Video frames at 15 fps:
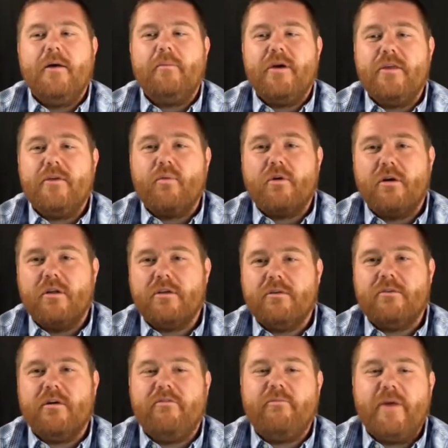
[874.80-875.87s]
in the world
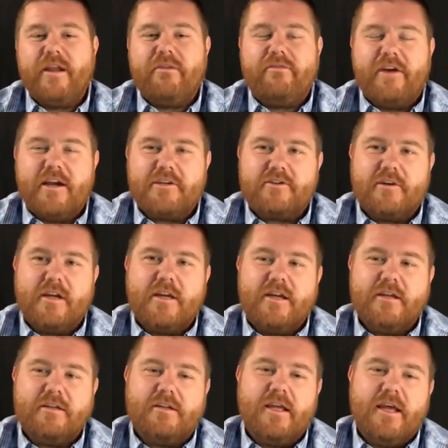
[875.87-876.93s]
of manufacturing,
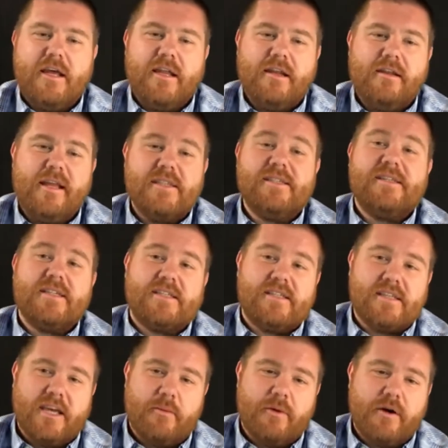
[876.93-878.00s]
and that's Six
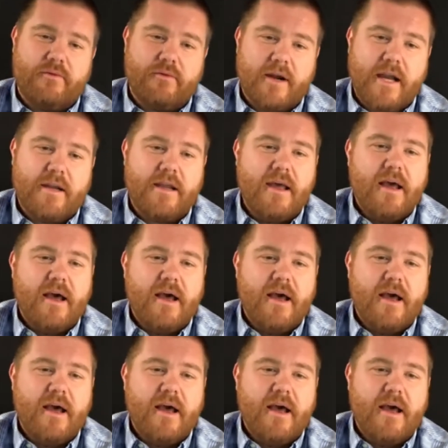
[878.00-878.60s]
Sigma, right?